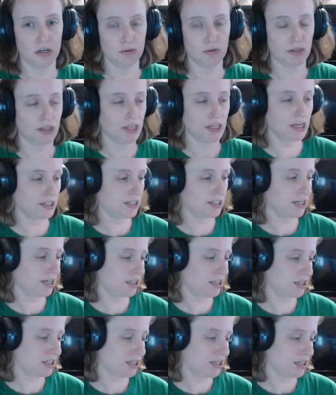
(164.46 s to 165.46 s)
then get
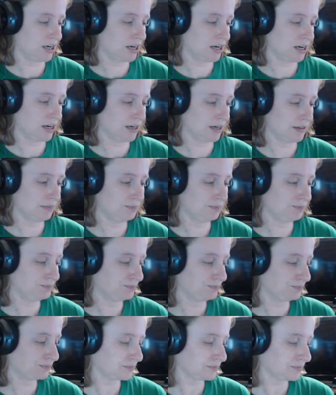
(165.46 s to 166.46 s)
the uh,
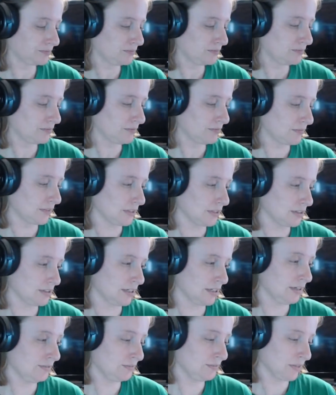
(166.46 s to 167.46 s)
see
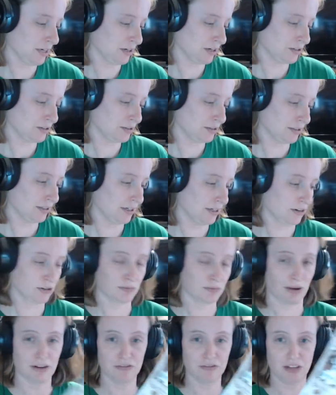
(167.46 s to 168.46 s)
here's here's
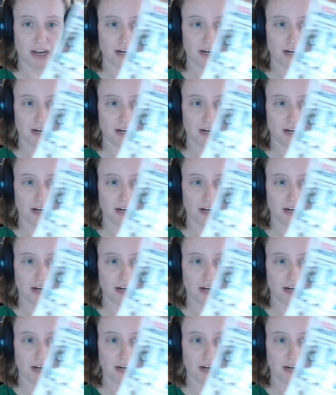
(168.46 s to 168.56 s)
my flyer